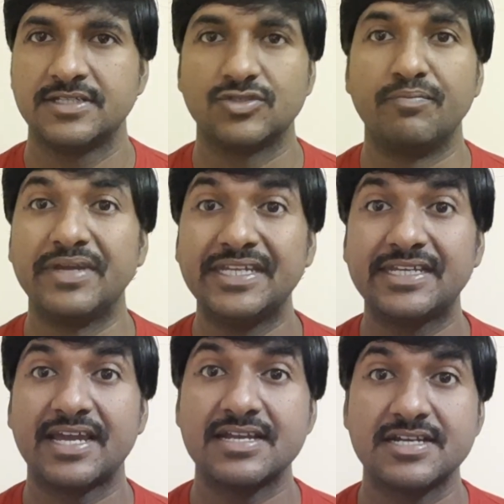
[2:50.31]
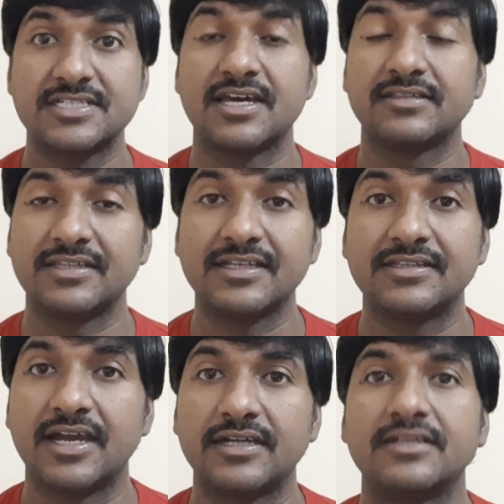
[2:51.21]
So many candidates are think
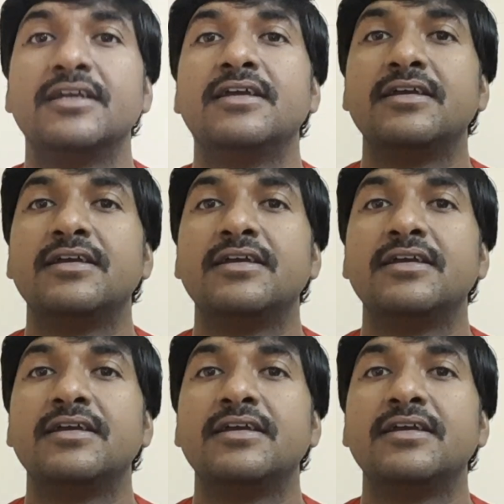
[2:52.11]
that